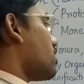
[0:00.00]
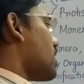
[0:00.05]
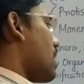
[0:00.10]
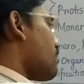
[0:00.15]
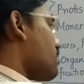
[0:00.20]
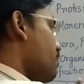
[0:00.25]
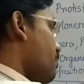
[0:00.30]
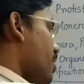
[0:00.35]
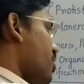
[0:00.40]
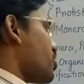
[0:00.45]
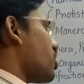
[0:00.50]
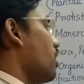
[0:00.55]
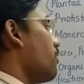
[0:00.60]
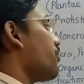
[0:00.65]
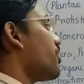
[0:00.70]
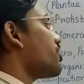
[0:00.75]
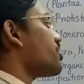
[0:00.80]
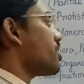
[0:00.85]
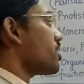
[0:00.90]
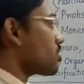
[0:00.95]
some special
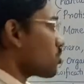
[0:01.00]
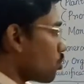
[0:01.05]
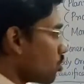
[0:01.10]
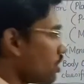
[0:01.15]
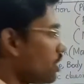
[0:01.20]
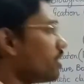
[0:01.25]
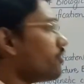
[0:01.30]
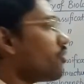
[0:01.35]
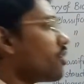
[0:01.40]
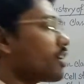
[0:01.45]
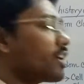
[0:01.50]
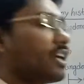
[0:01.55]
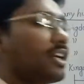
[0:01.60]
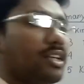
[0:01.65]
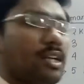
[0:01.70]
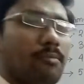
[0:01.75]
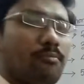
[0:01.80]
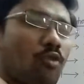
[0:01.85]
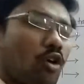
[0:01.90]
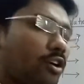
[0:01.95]
features only for
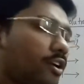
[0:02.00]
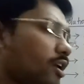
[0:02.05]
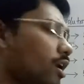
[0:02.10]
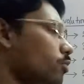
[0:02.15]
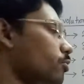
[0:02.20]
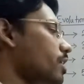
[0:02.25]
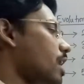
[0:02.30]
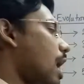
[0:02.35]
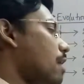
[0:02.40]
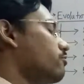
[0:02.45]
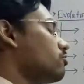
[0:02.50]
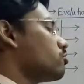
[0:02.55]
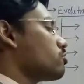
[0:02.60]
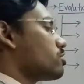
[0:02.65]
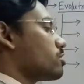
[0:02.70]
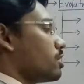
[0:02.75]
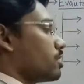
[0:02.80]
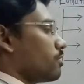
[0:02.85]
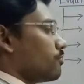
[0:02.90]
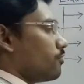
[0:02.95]
kingdom Monera we have to
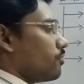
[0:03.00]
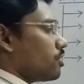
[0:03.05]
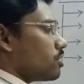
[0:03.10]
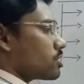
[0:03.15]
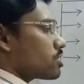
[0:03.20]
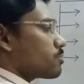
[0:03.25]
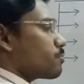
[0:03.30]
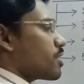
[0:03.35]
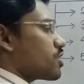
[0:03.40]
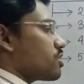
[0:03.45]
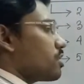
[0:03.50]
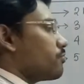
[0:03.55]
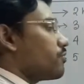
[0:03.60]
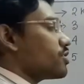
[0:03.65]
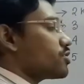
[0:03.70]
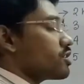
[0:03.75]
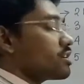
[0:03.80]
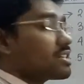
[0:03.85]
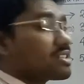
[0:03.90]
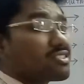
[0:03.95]
study. First special
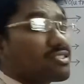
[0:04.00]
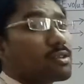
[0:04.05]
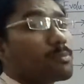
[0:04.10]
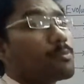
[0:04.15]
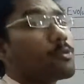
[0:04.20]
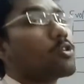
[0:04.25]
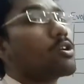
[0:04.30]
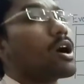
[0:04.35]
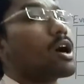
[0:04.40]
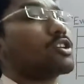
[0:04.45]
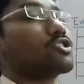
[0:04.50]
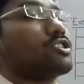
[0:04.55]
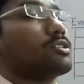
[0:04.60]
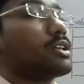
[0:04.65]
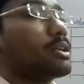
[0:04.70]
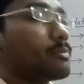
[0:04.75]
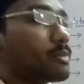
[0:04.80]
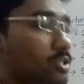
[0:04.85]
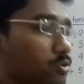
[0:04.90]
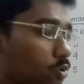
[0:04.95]
feature is reproduction.
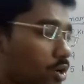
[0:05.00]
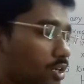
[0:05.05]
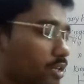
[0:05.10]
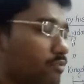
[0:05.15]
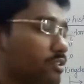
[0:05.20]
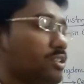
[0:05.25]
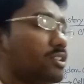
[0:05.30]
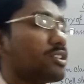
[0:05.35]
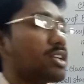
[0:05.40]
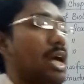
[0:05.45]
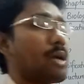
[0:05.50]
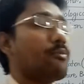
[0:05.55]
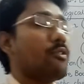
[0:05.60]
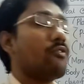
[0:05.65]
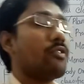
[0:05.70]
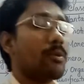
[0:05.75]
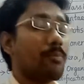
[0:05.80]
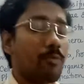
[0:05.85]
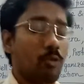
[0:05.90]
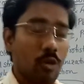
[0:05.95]
That means whatever the type
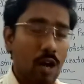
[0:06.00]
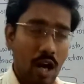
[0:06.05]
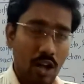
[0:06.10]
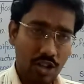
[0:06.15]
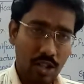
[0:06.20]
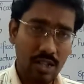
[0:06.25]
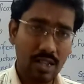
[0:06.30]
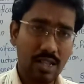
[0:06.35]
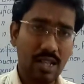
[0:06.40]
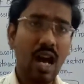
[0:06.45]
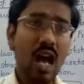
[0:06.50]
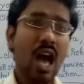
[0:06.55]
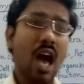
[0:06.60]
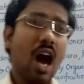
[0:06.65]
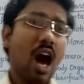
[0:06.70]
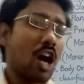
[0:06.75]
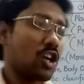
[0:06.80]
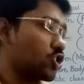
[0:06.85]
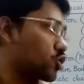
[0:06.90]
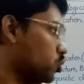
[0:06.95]
of reproductions
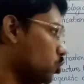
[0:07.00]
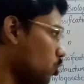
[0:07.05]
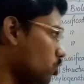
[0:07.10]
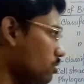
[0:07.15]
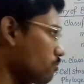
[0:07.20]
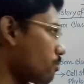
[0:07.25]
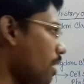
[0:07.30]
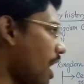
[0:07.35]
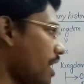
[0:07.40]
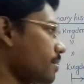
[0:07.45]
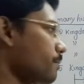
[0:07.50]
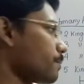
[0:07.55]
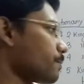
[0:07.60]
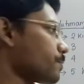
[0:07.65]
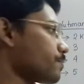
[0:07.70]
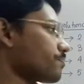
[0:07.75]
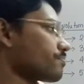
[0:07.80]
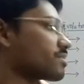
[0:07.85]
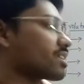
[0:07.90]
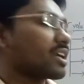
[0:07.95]
are shown by
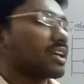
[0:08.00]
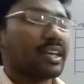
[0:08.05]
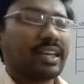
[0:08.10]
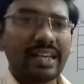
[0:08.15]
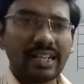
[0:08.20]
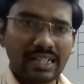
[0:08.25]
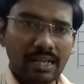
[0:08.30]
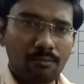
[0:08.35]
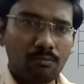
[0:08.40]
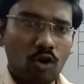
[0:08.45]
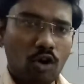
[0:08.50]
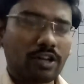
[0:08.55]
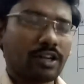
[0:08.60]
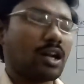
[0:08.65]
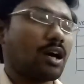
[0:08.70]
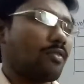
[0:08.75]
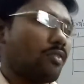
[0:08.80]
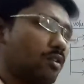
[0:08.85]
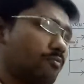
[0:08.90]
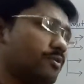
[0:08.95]
kingdom
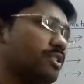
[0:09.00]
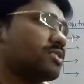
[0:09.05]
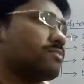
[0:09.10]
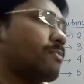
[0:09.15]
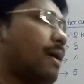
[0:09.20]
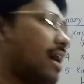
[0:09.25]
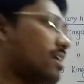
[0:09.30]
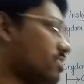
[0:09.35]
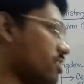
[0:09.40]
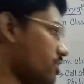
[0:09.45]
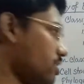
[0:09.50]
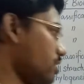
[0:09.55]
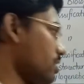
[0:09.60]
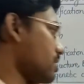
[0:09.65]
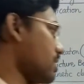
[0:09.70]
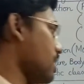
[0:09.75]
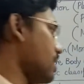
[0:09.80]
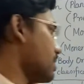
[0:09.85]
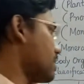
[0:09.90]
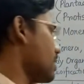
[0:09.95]
Monera, that means
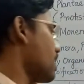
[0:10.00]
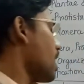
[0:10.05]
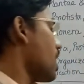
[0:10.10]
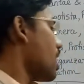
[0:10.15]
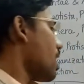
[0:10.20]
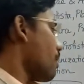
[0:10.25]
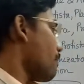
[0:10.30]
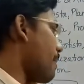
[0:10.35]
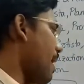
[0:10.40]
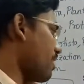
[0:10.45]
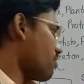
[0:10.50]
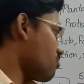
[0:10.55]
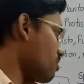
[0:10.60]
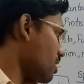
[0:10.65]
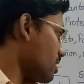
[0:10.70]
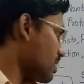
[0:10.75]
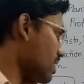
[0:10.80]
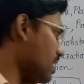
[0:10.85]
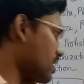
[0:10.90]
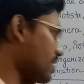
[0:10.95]
bacterial cells.
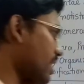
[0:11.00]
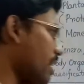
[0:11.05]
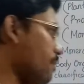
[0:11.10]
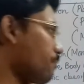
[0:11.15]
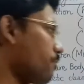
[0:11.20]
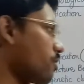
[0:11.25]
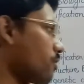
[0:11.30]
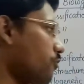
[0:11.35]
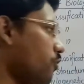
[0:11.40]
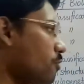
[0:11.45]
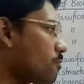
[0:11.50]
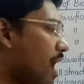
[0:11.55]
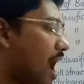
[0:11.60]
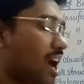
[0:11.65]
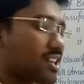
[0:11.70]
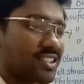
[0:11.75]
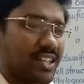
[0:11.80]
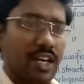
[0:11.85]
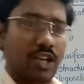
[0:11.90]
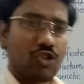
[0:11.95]
Bacterial cells can perform
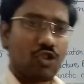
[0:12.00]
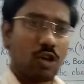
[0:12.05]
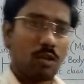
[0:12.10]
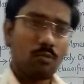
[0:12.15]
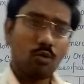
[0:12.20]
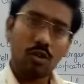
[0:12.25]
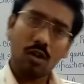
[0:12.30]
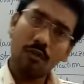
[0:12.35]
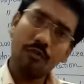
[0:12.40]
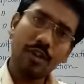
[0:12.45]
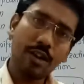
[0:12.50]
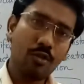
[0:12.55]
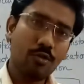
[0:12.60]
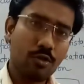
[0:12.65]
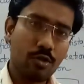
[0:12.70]
asexual mode of